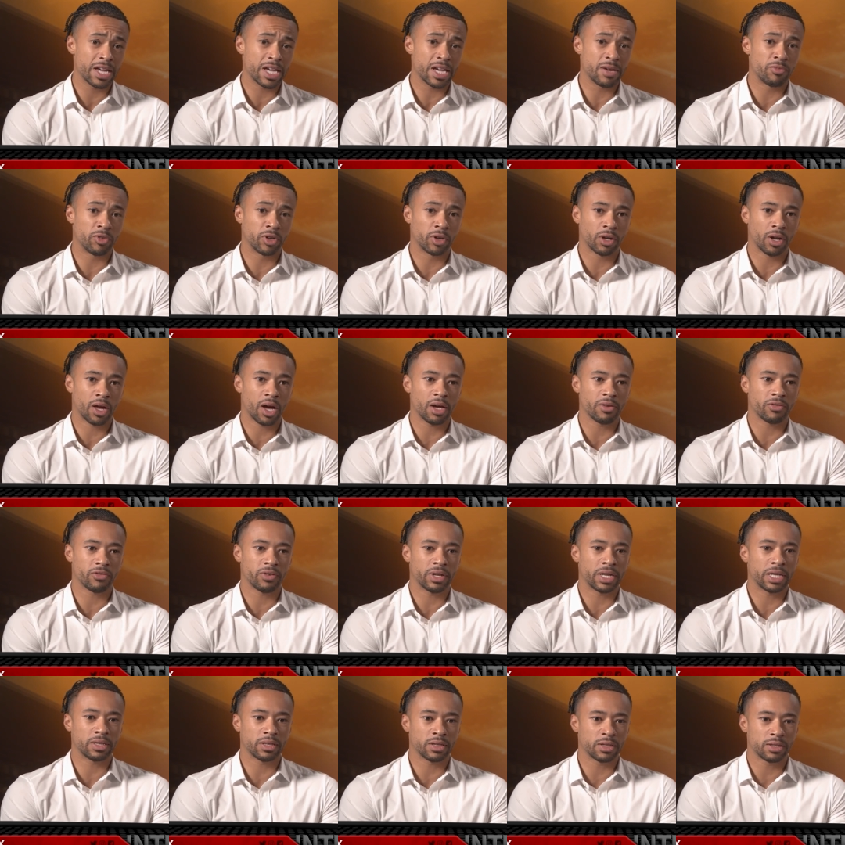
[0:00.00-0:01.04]
in real life.
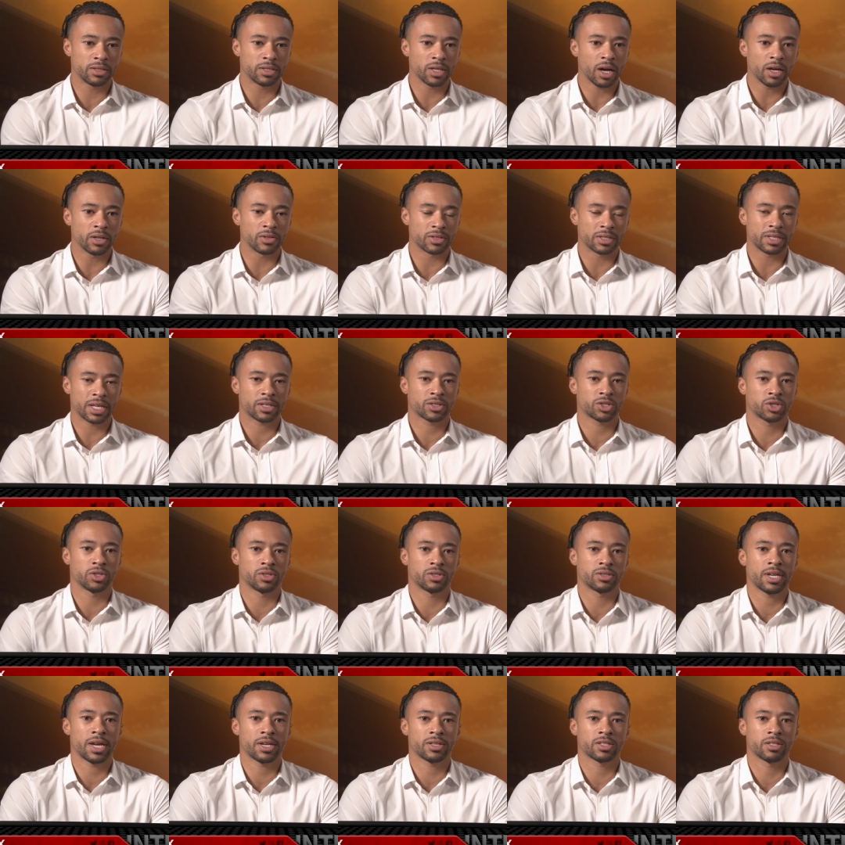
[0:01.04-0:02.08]
And it does. That's
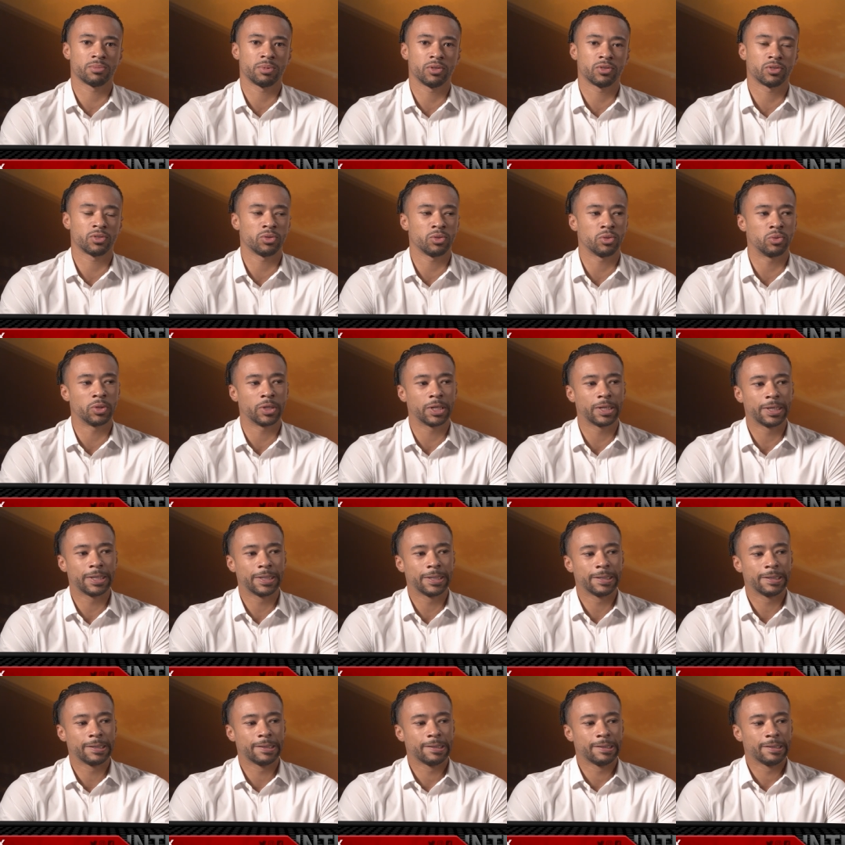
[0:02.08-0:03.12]
just testament to
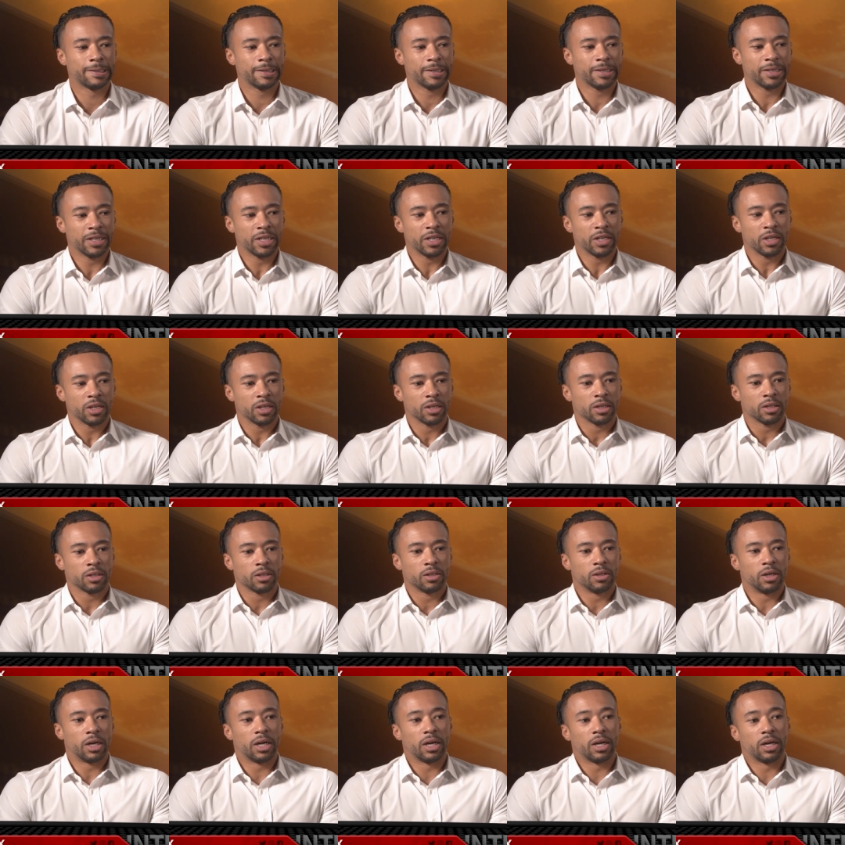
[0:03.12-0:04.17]

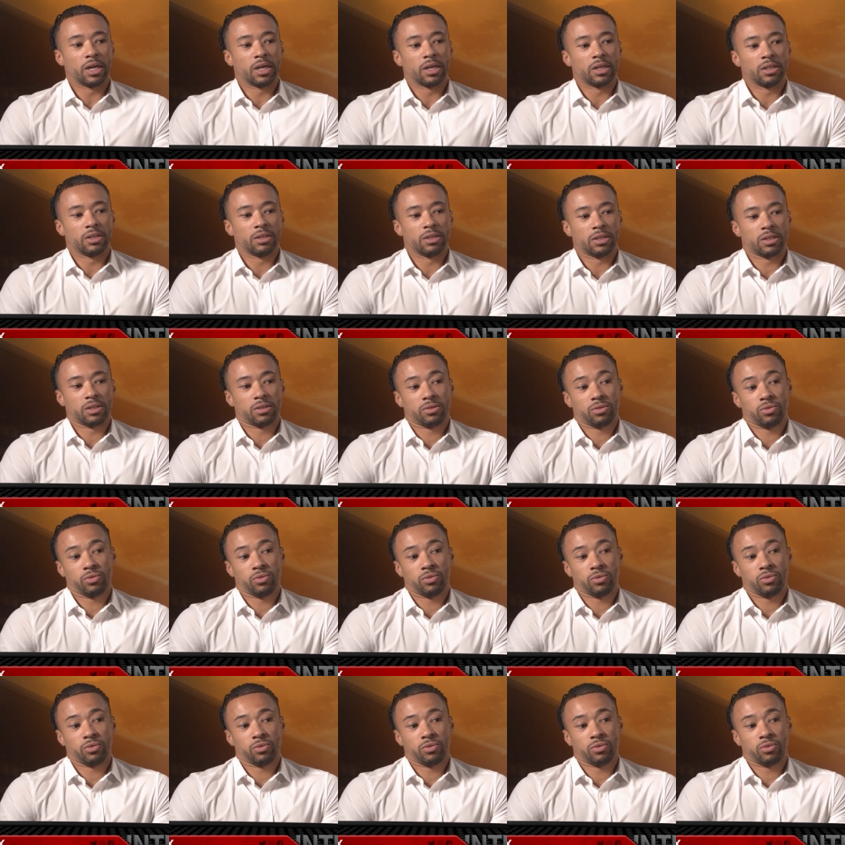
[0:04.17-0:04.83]
uh, well, uh, yeah.